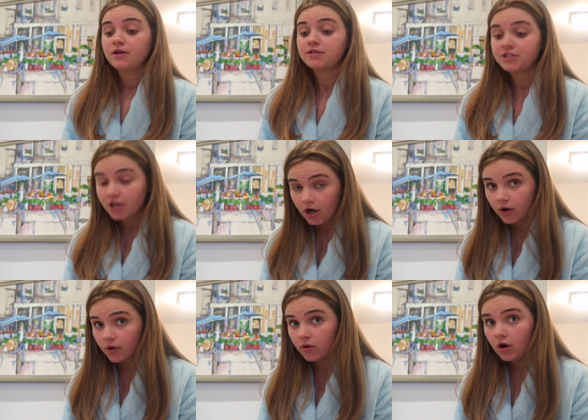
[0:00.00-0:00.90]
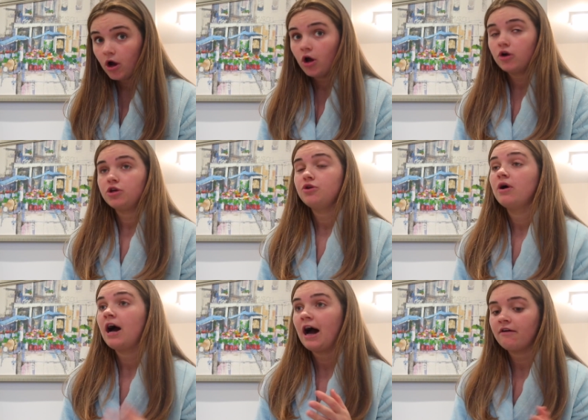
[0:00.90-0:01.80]
So you
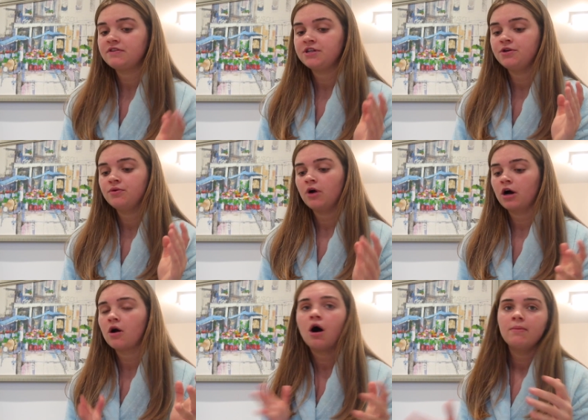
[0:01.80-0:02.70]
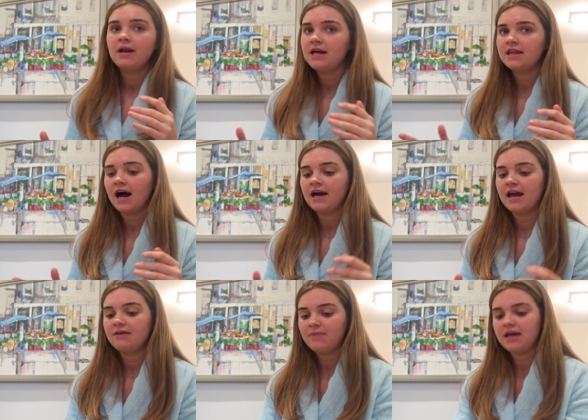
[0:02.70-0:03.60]
have to accommodate that
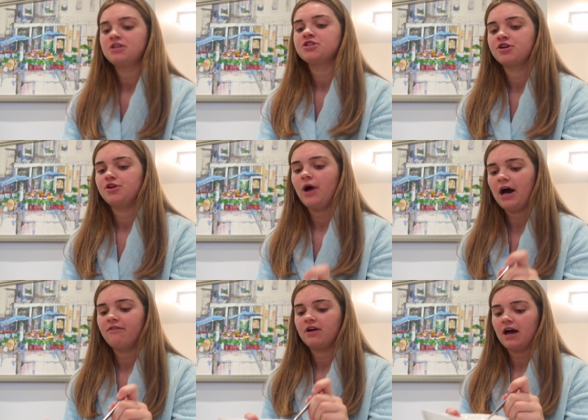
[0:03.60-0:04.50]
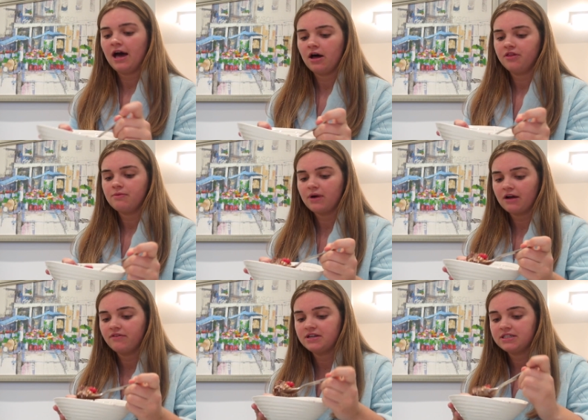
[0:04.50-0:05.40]
and make sure you have a healthy
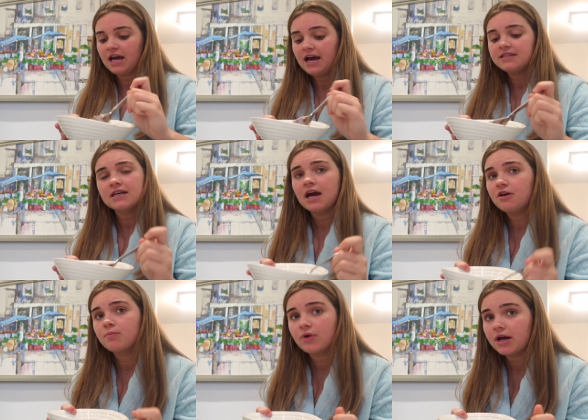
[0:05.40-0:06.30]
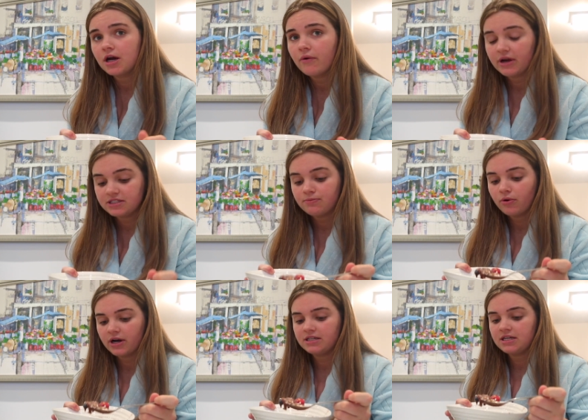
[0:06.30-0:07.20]
breakfast. To get your brain going, it's
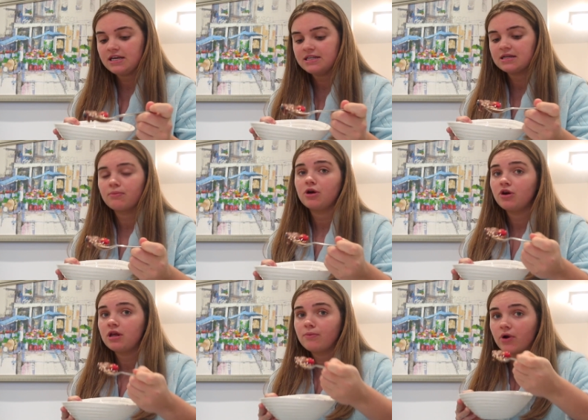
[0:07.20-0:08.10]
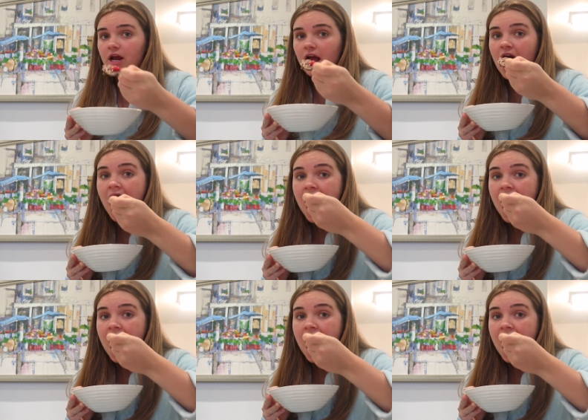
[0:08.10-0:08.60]
important to eat something good in the morning.